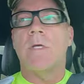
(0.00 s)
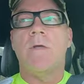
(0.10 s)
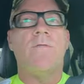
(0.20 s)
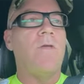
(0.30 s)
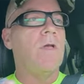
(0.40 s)

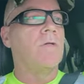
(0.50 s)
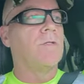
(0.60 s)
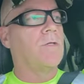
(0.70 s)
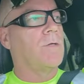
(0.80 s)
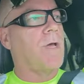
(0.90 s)
The
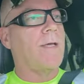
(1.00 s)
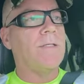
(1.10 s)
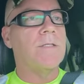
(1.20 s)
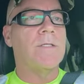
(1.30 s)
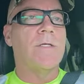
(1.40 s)
fields are
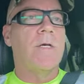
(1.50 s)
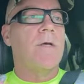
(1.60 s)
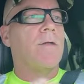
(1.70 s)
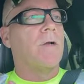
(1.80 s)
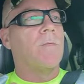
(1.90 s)
nice;
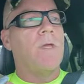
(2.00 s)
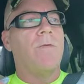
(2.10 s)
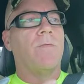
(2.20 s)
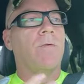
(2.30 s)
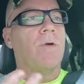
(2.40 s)
they're going to
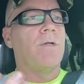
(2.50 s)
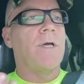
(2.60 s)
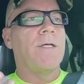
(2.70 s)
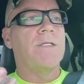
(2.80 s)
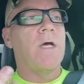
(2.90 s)
be real
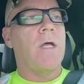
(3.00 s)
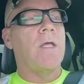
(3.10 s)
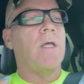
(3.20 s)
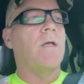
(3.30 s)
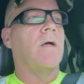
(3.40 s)
nice
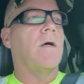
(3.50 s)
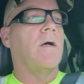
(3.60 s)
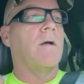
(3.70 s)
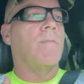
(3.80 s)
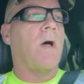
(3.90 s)
cutting.
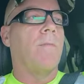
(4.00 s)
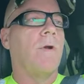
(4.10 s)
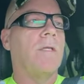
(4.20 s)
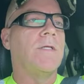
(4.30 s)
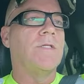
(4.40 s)
Um, I'll
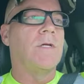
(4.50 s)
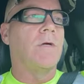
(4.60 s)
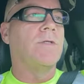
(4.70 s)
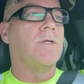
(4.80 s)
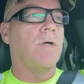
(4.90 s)
bring the
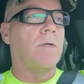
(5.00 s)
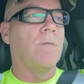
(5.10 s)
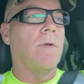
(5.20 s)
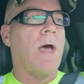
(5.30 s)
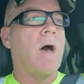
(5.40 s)
zero
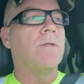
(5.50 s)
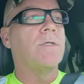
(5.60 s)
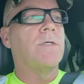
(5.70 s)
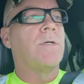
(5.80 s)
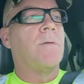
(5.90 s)
turn
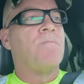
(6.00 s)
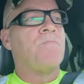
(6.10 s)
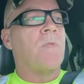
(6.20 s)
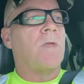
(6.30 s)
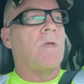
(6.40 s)
out
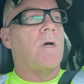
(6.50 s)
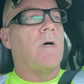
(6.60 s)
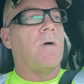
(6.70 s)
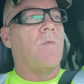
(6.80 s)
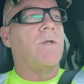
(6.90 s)

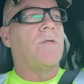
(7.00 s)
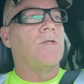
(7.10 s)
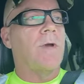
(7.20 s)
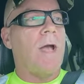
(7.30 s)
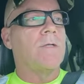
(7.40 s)
uh, with the
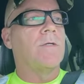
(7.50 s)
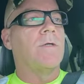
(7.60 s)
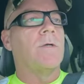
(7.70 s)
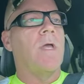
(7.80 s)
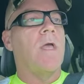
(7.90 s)

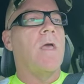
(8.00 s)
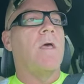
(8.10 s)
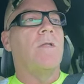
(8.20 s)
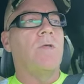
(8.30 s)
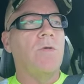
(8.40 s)
tractor
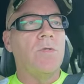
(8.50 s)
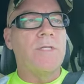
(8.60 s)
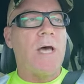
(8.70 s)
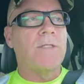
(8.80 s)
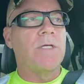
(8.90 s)
and use
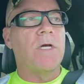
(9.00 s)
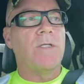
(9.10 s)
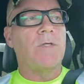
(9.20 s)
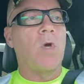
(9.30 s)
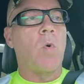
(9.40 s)
that to
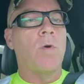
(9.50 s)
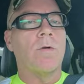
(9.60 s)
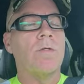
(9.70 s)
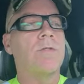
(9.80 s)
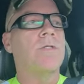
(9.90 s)
cut the
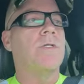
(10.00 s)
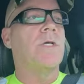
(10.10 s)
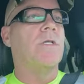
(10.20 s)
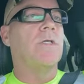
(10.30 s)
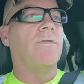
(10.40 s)
corners
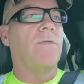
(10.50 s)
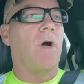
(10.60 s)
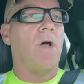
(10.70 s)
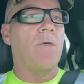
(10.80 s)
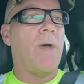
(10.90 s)
in the
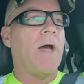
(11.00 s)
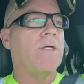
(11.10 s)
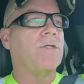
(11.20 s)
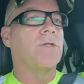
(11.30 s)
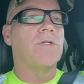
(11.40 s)
all the
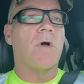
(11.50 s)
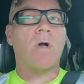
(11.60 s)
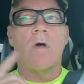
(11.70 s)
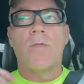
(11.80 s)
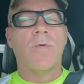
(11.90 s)
pastures. So
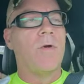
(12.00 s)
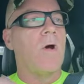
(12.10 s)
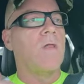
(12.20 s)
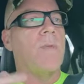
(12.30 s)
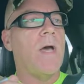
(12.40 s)
I'll go through
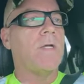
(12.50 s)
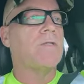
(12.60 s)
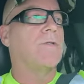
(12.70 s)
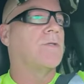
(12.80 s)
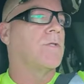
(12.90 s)
all the
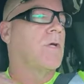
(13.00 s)
pastures.